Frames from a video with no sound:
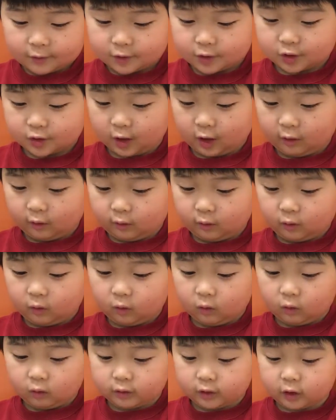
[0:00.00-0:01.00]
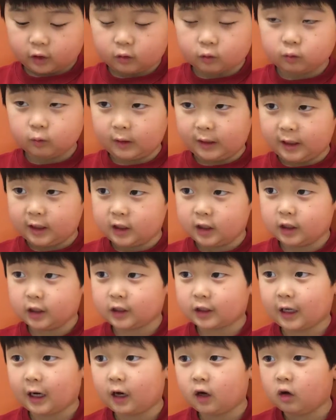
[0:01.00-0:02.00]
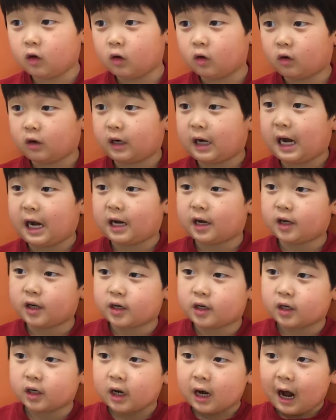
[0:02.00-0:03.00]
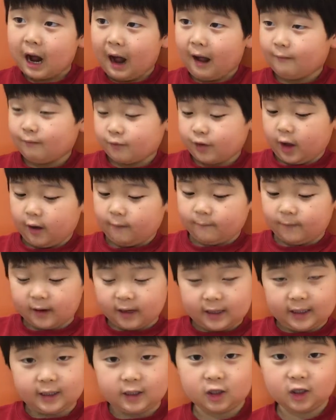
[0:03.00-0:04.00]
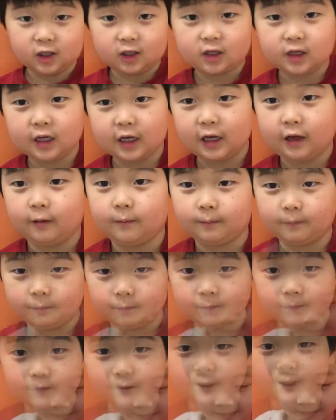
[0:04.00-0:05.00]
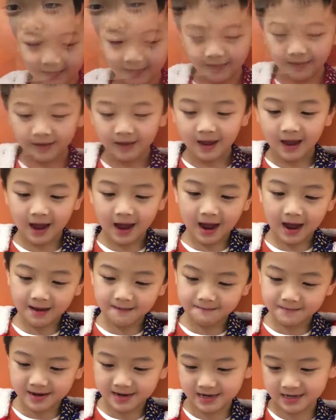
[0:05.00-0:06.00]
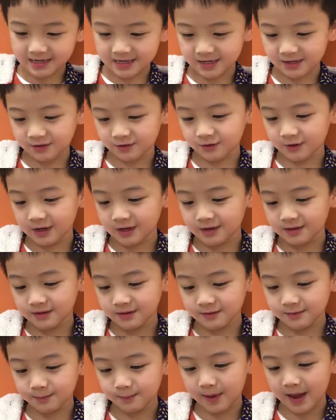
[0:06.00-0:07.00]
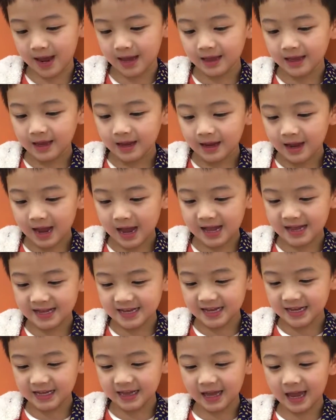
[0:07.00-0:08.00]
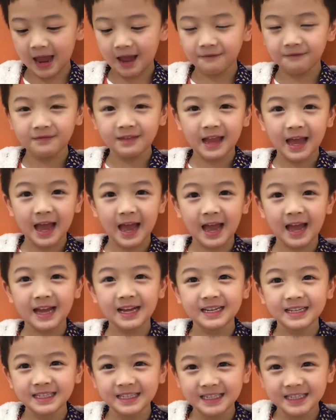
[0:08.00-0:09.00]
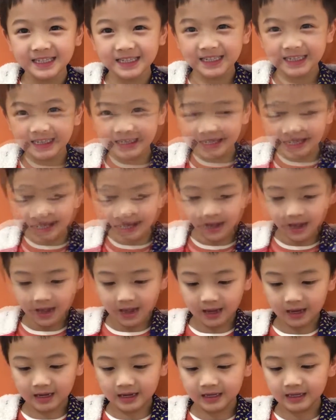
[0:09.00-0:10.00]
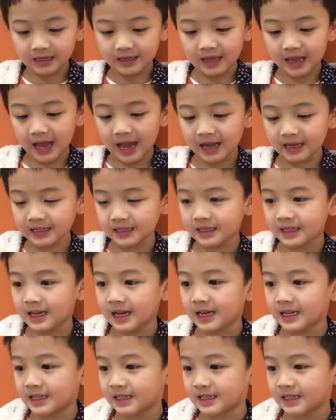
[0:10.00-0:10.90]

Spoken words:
So all the creatures can look at it and never eat it. I make a strange pet, and it have legs. His legs can